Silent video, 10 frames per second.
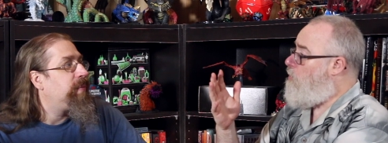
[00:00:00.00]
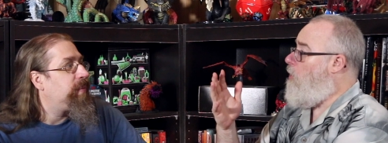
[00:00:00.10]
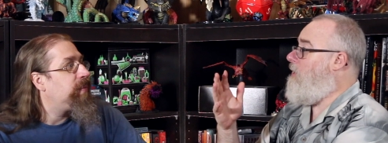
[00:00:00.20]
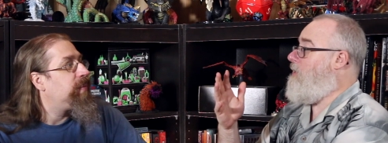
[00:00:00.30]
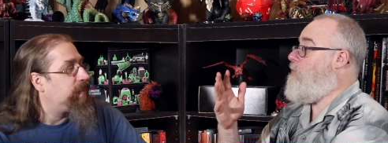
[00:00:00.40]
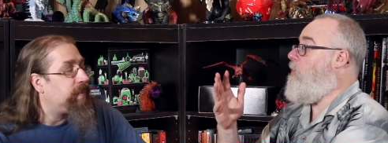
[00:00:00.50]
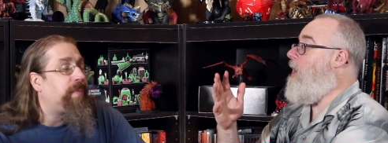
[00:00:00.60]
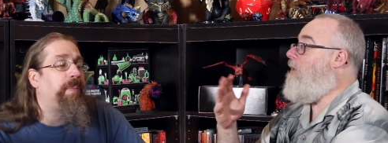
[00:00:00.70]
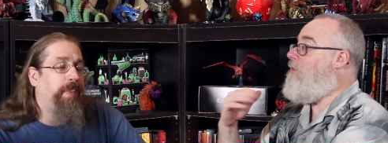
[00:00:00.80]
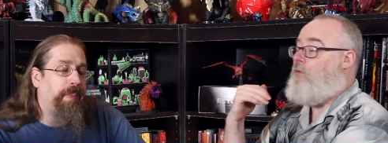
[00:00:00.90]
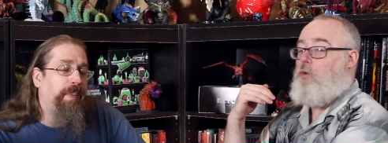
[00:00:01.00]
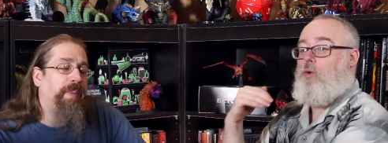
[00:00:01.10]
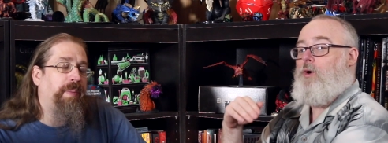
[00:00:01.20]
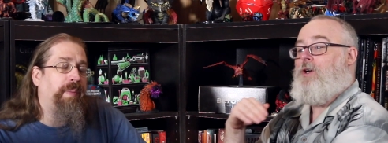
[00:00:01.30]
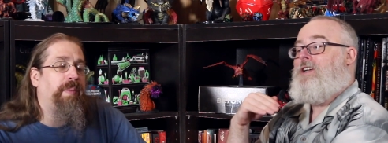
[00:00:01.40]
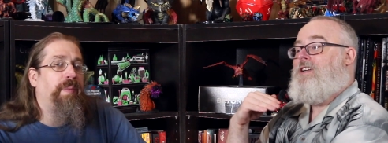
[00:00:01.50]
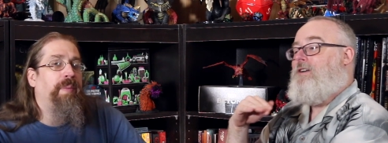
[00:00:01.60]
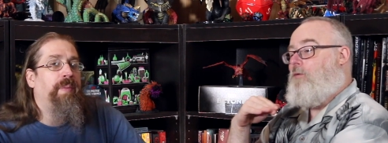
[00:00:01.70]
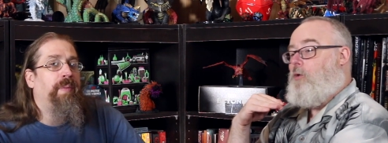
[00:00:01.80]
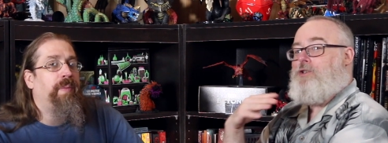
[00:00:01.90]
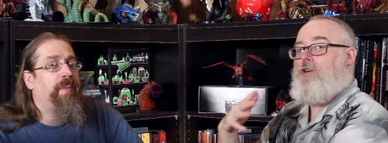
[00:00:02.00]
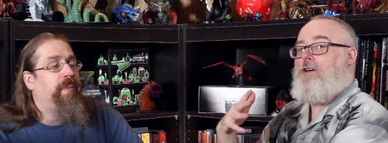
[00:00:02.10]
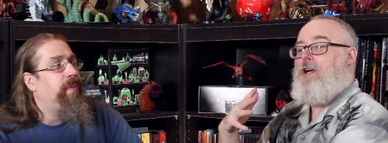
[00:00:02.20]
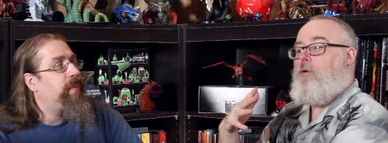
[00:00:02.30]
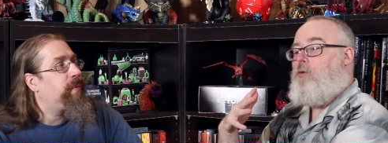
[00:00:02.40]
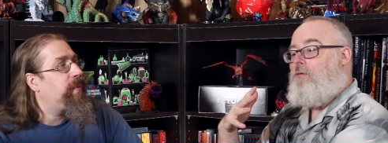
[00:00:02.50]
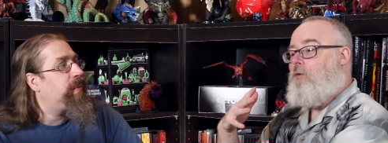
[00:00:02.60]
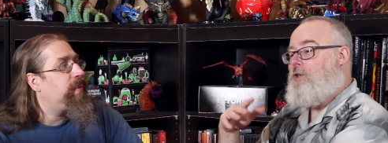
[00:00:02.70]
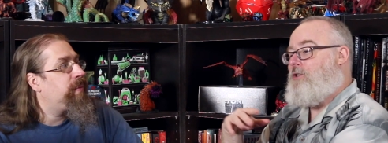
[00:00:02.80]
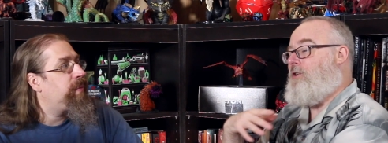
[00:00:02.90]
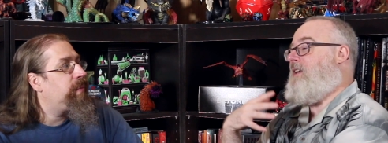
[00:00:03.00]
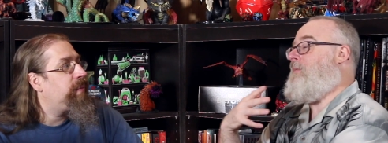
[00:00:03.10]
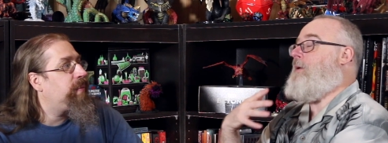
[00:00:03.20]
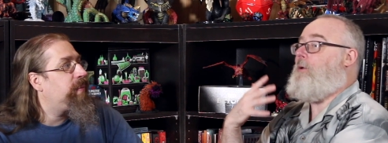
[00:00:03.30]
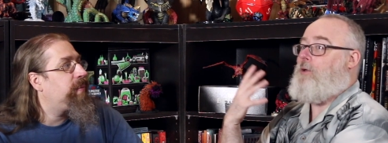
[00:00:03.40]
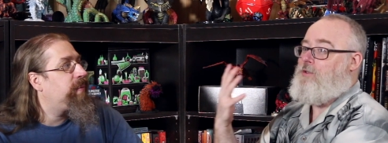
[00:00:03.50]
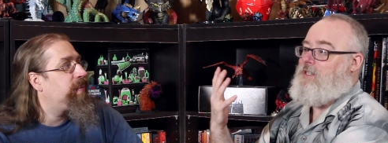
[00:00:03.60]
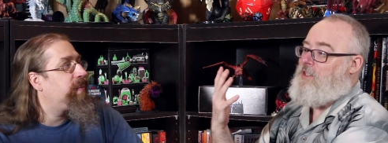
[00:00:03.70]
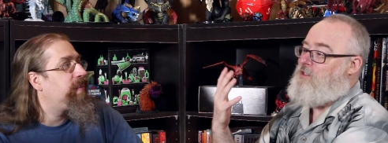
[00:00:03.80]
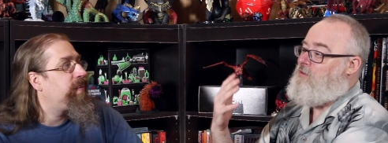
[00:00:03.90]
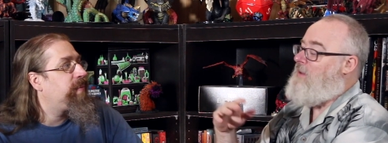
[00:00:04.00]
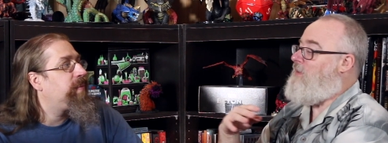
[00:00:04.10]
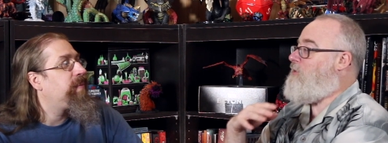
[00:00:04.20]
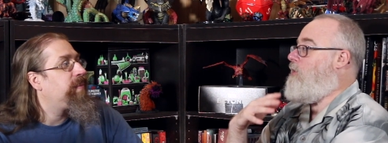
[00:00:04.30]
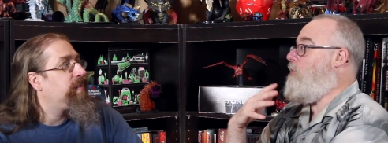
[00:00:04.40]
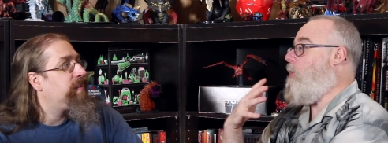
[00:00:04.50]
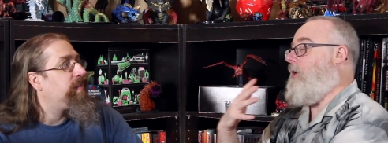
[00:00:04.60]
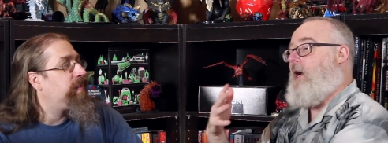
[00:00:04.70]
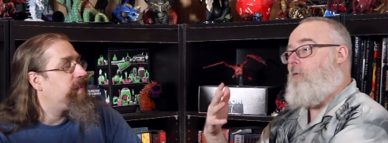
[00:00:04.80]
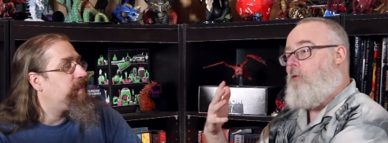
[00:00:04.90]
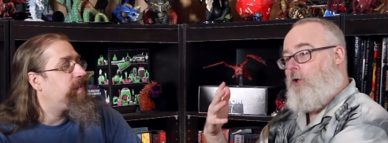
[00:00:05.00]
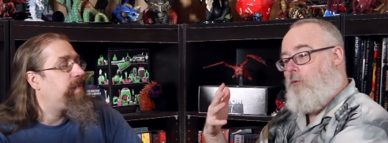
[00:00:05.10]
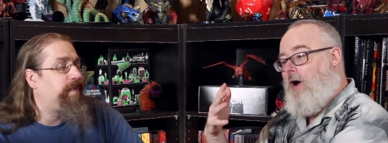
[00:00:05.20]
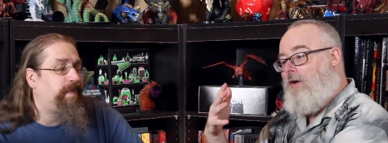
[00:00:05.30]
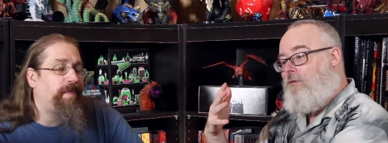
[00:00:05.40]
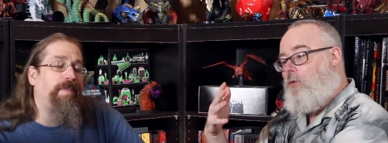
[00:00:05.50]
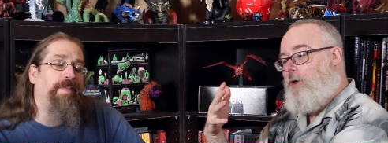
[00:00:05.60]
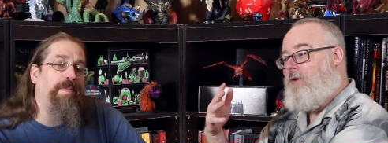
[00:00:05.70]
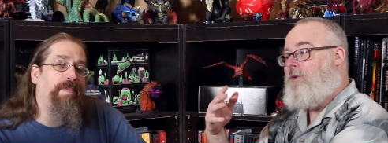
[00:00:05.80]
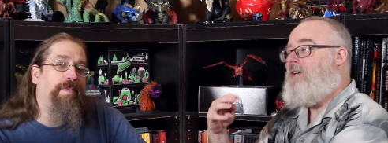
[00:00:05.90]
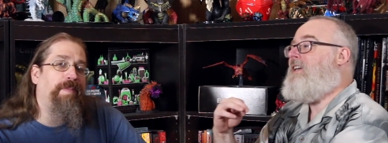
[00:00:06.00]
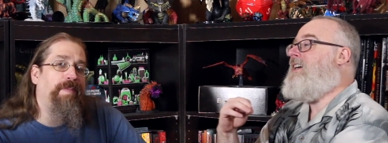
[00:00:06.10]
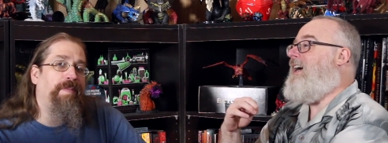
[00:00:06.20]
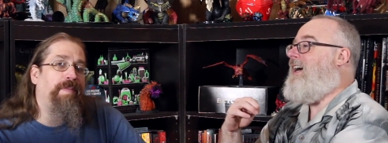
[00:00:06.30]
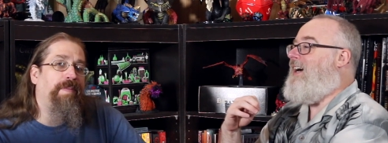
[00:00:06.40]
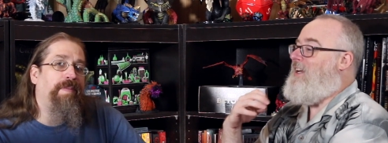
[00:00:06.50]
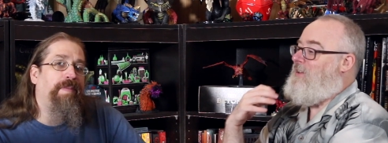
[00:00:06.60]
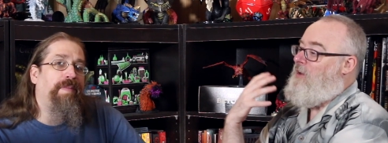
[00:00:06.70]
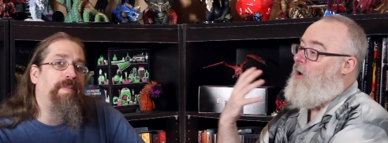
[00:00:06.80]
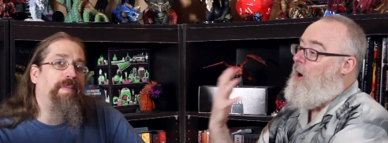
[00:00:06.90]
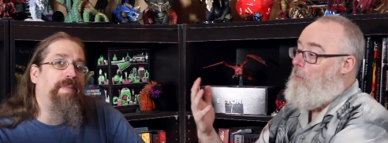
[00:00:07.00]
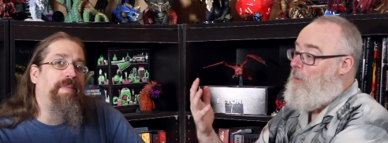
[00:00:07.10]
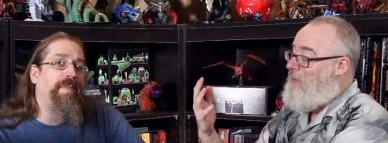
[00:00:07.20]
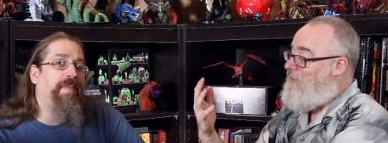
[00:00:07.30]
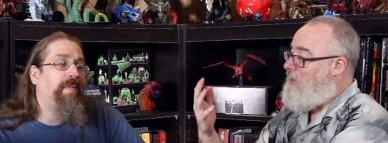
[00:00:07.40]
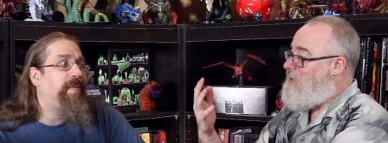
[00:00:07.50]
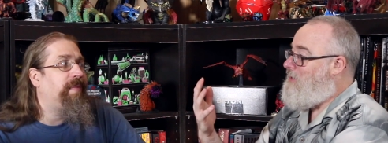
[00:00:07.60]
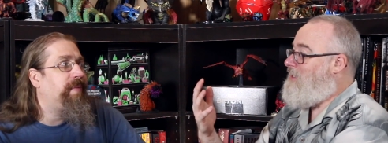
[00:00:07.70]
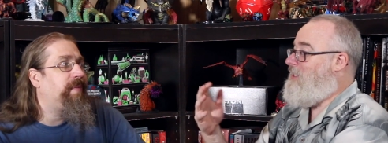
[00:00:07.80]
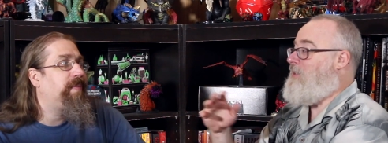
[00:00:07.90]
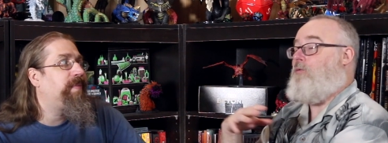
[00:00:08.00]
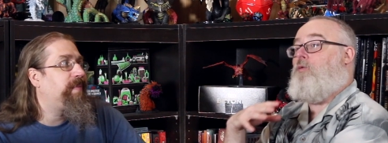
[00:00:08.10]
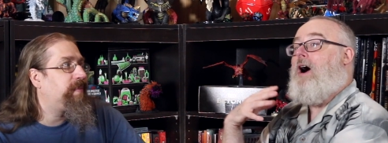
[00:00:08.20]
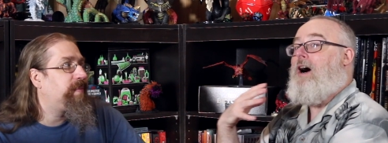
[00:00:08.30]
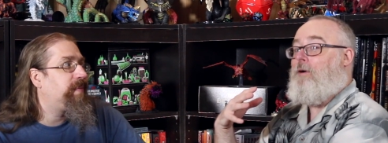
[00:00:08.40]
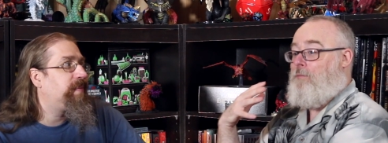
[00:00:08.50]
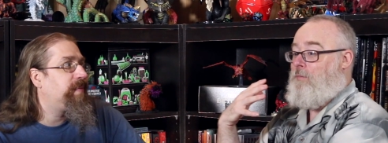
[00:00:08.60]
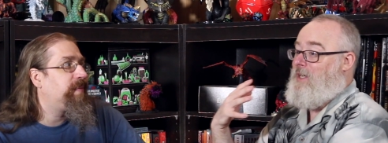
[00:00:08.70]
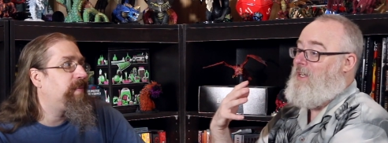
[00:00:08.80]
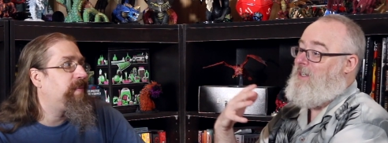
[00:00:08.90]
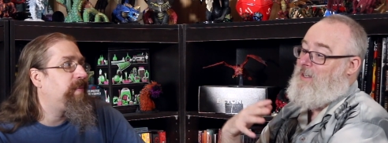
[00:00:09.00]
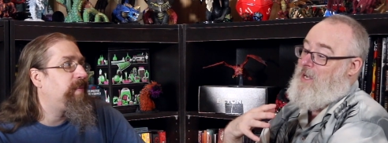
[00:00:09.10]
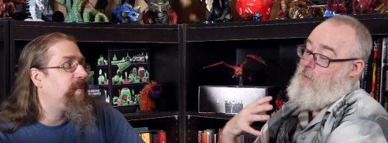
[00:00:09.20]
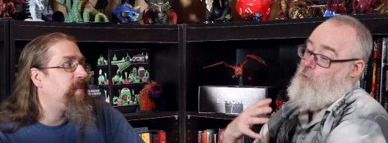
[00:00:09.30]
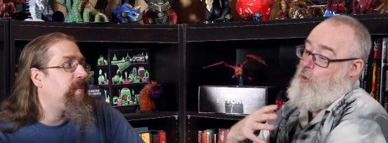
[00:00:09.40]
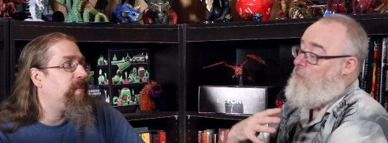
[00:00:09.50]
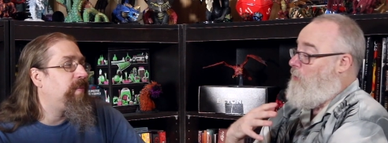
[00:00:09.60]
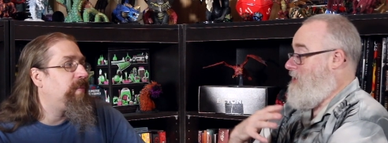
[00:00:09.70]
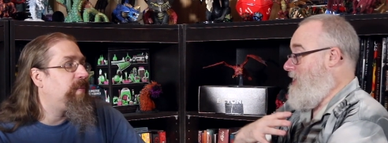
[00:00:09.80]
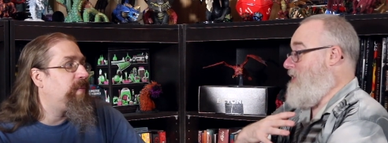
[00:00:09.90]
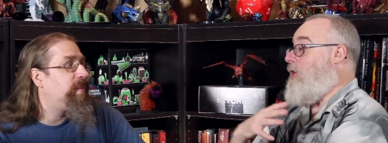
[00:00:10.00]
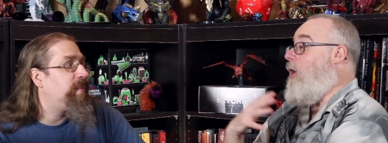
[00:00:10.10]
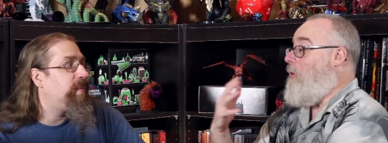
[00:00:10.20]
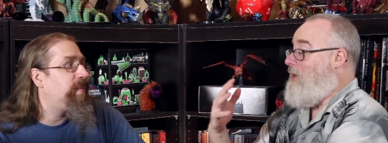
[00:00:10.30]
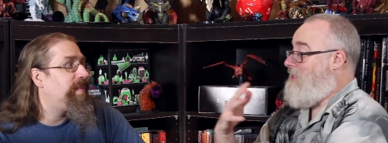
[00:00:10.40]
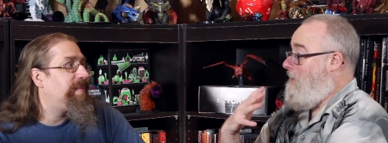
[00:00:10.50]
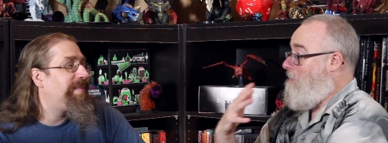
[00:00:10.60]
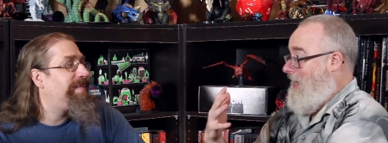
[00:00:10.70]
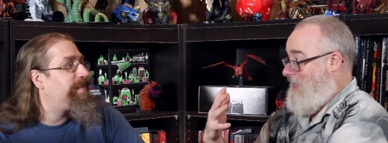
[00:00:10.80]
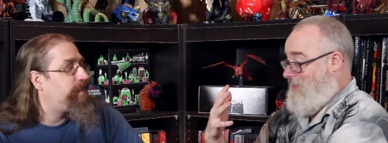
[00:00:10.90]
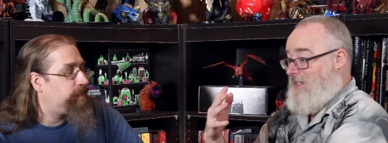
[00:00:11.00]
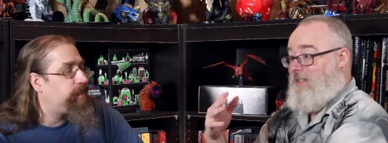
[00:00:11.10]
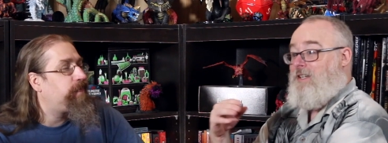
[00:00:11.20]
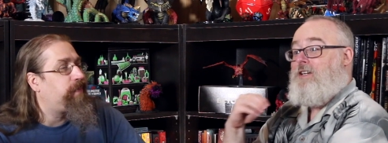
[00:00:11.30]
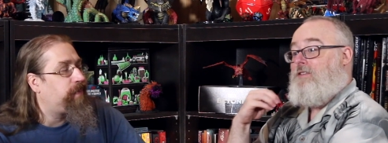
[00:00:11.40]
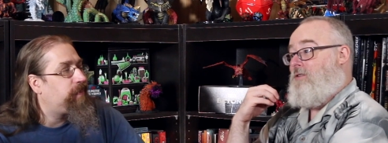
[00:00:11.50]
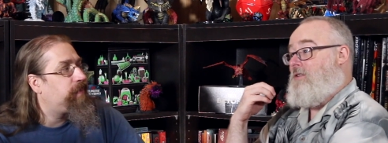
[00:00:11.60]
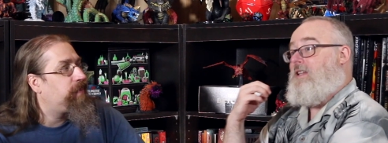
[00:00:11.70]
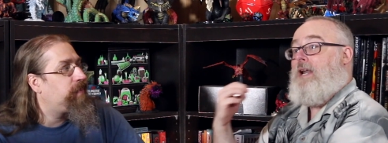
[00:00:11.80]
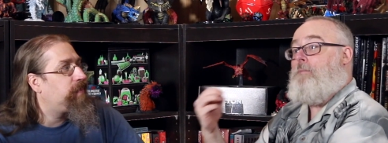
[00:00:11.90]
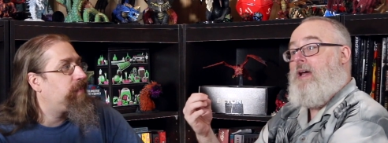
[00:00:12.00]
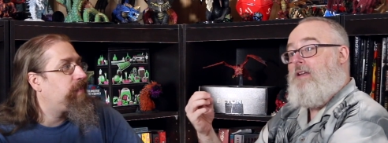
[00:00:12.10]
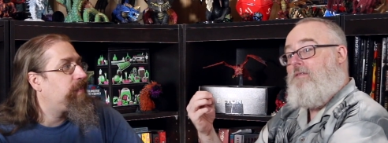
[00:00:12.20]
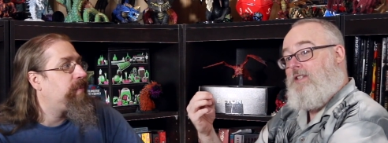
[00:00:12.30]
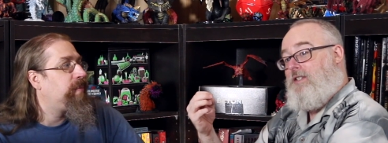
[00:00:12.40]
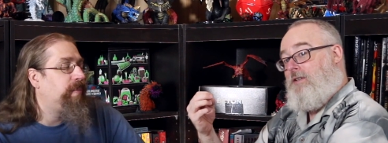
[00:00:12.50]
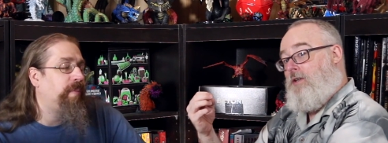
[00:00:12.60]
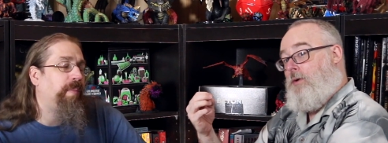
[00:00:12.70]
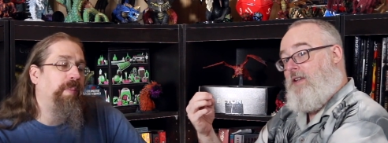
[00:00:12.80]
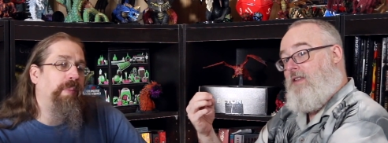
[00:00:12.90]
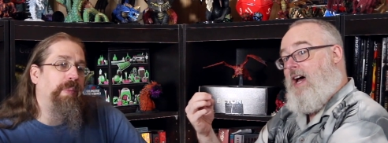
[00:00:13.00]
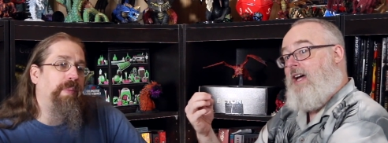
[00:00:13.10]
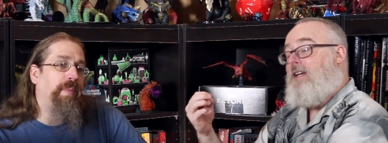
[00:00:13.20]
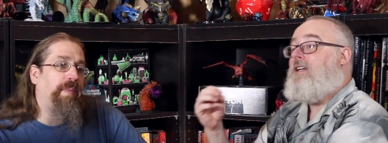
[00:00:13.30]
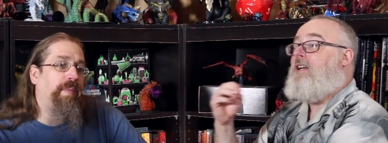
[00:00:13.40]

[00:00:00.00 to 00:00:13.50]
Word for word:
Speaker 1: would work as well for for a Juggernaut Warforged, you're going to be able to use that strength. That's going to work out really well for you. Uh, armor proficiency while being a Warforged is always amazing. There's a lot of benefit to doing that.